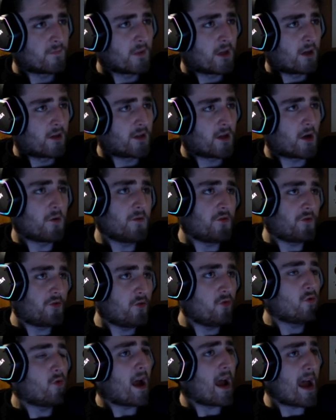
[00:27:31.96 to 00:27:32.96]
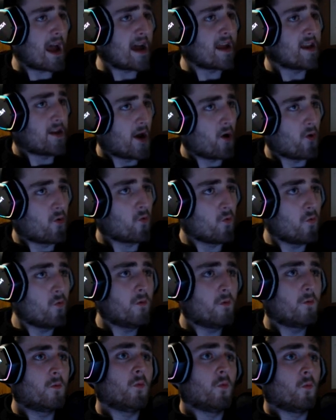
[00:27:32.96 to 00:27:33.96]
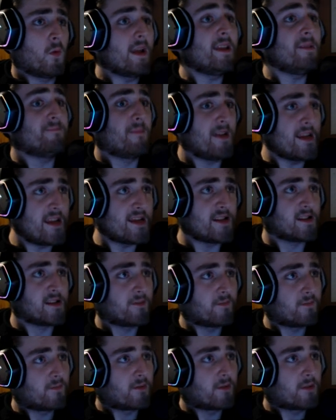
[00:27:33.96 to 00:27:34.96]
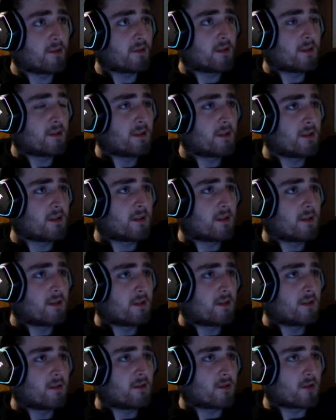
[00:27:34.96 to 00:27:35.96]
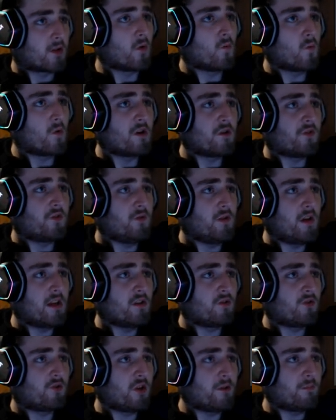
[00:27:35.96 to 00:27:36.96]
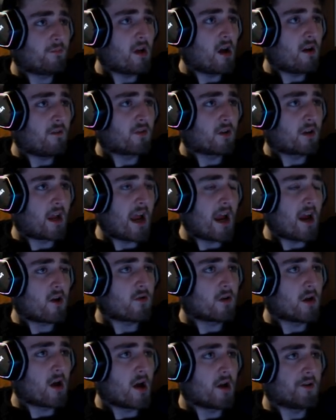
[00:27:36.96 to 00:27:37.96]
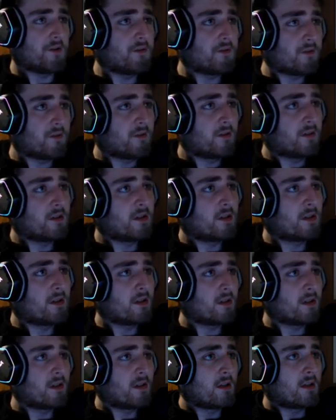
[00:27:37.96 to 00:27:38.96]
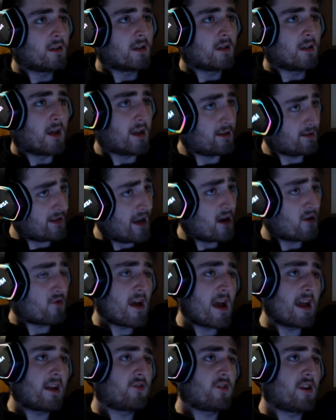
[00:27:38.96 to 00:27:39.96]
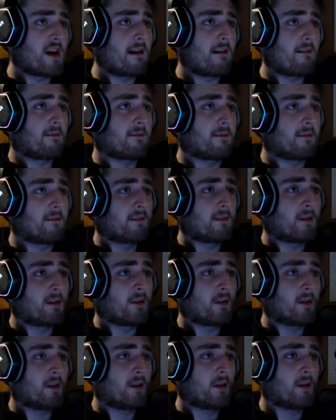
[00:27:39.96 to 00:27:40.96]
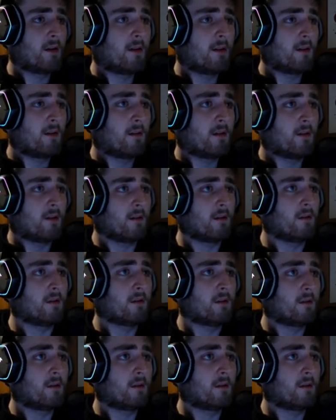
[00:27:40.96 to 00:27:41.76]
Don't you, I know, we mean it. Don't want you getting shipped off to Karen on us. Ain't that right, John? Uh,